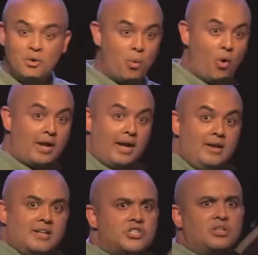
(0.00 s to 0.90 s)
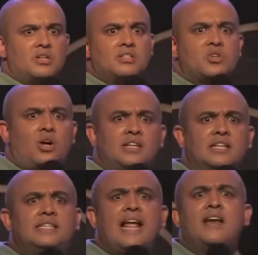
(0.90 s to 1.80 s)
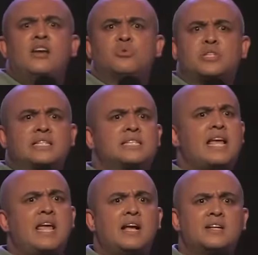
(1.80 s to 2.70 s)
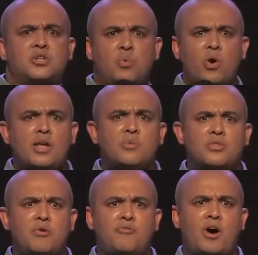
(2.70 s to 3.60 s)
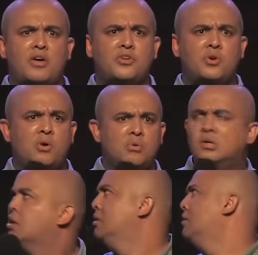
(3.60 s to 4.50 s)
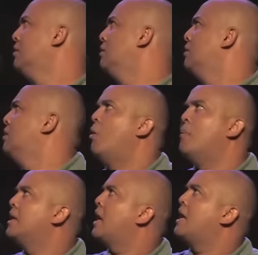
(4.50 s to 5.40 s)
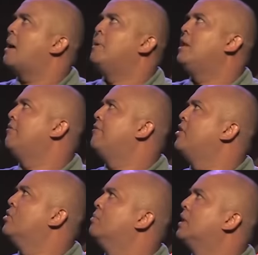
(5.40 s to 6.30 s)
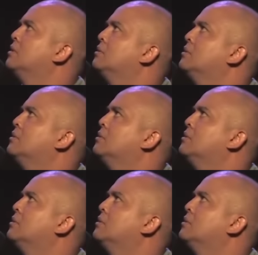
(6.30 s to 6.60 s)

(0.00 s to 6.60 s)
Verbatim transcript: walk in, the children's got Nintendos and Segas, you walk in with your father, you go, no man, daddy, I believe in you, man.